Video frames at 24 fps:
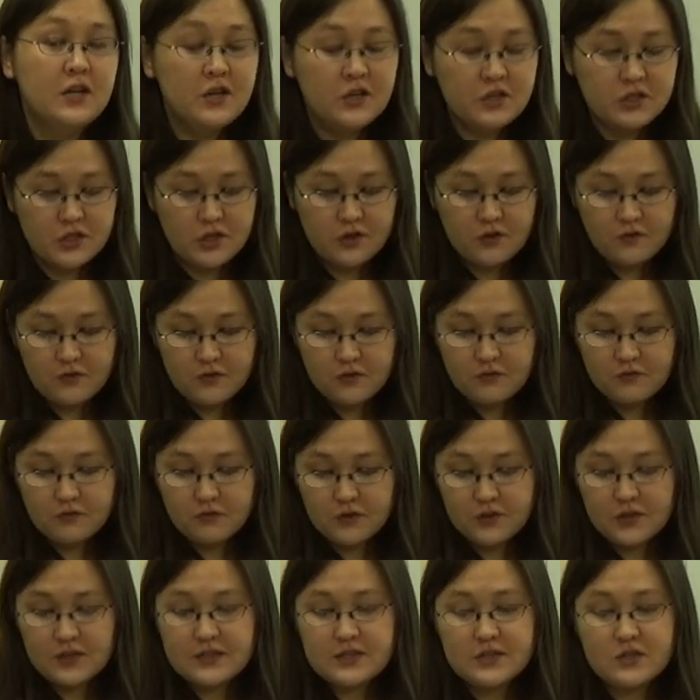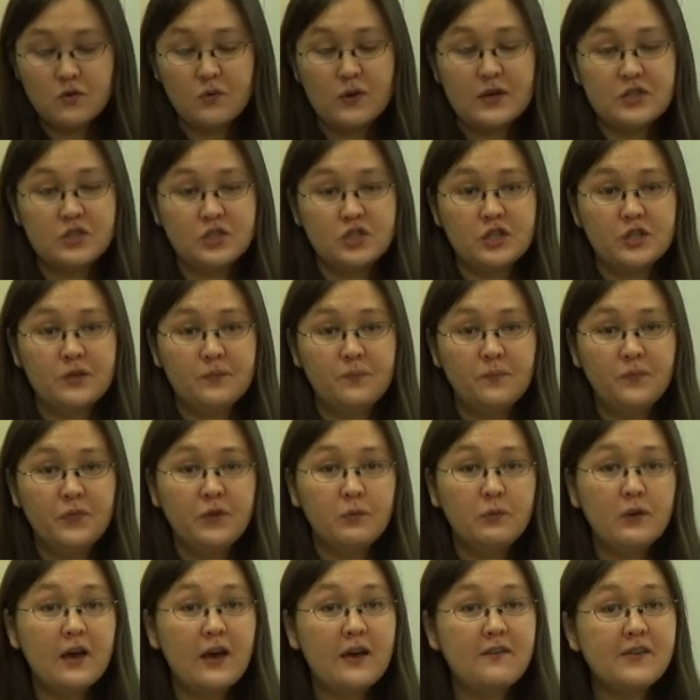So for this question,
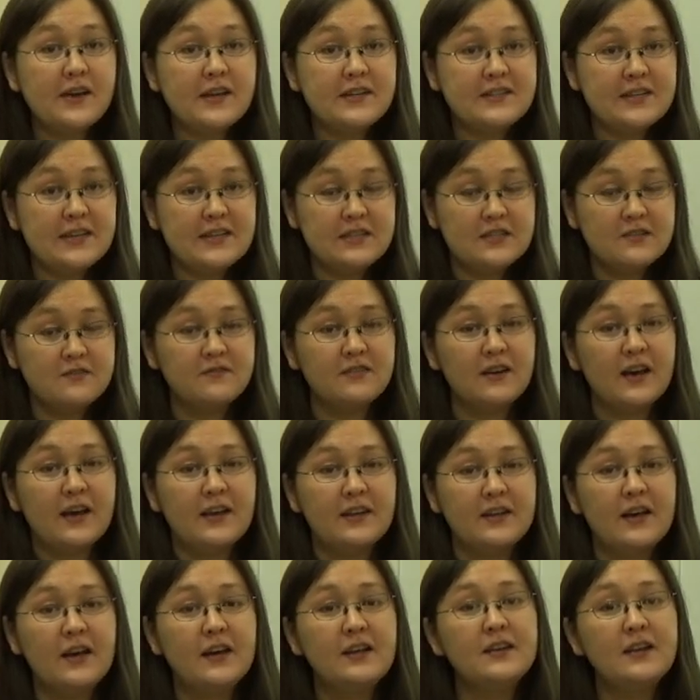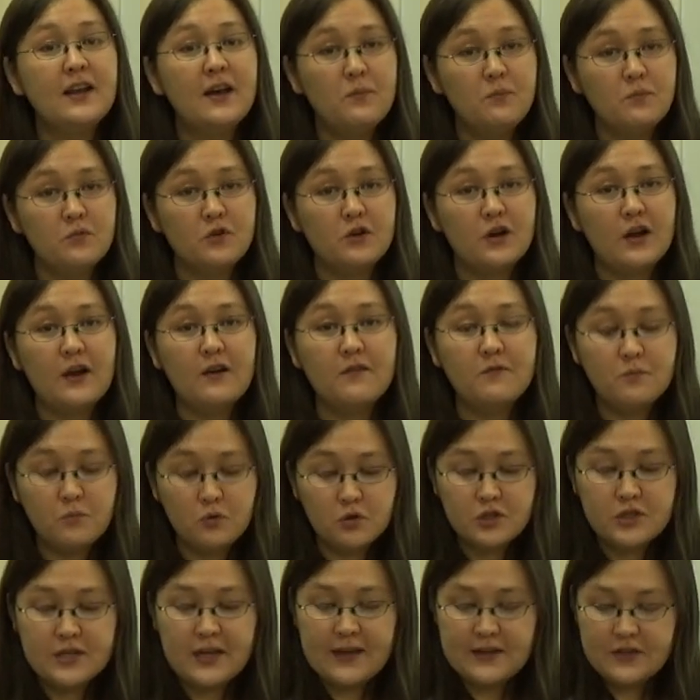we have identified a number of
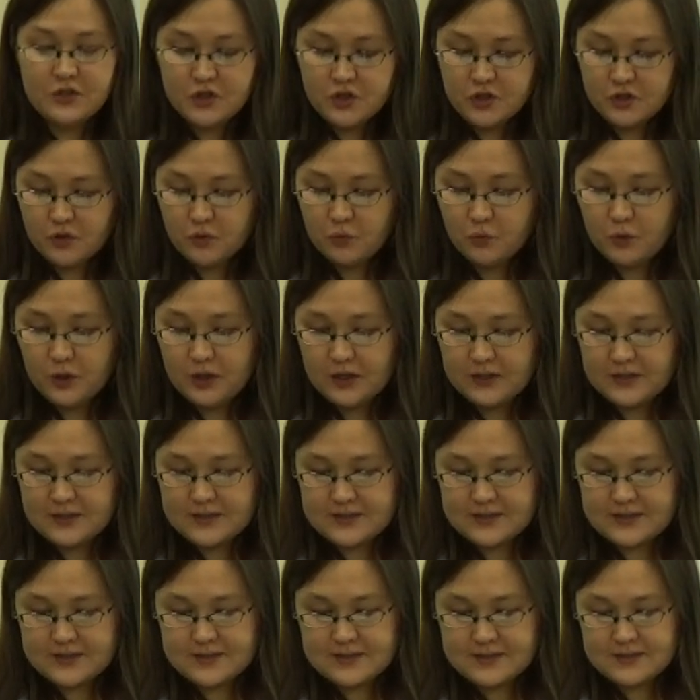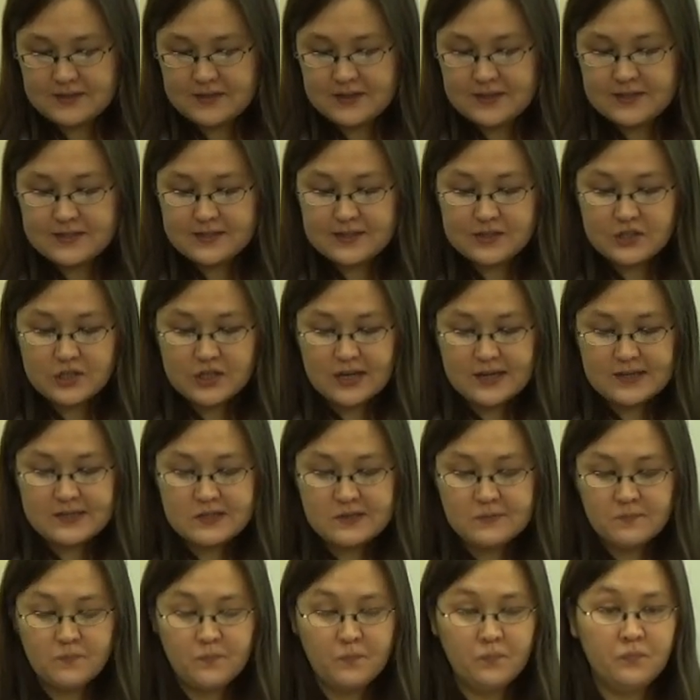potential weaknesses, such
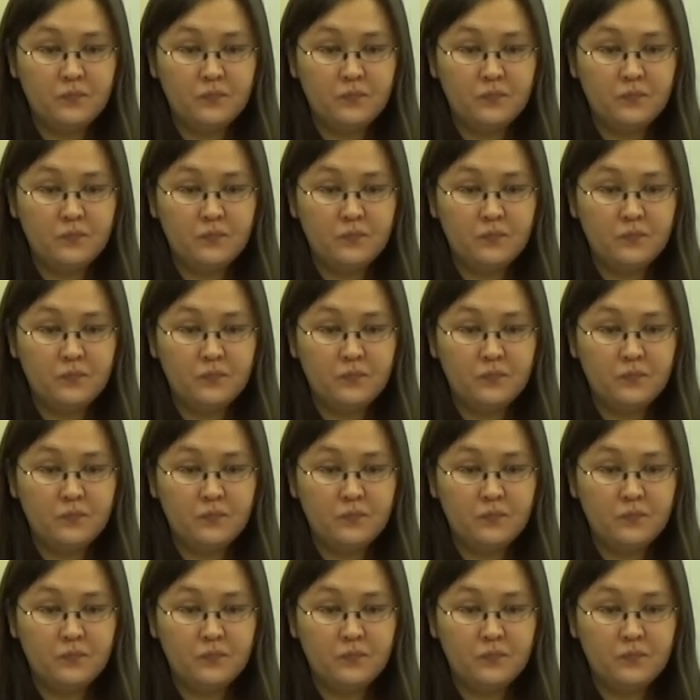as,